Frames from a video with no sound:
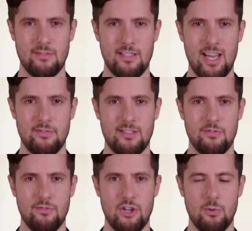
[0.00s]
Life has a
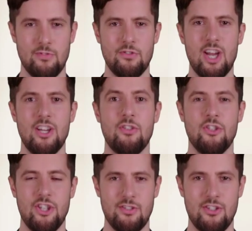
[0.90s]
funny way of
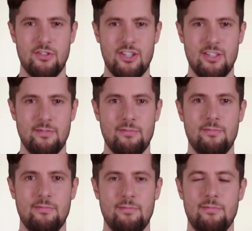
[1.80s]
challenging us, doesn't it?
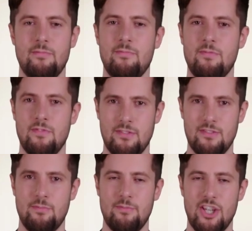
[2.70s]

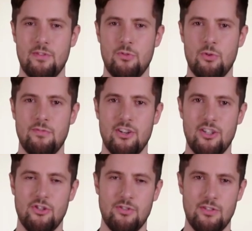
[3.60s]
Sometimes we
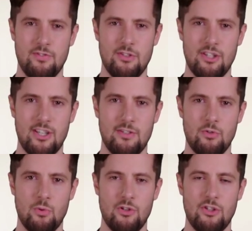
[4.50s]
find ourselves thinking
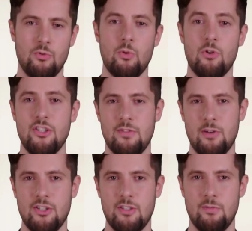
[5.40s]
that we're in the worst
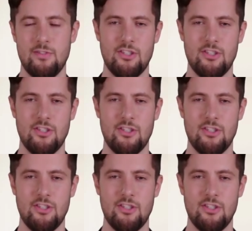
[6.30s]
possible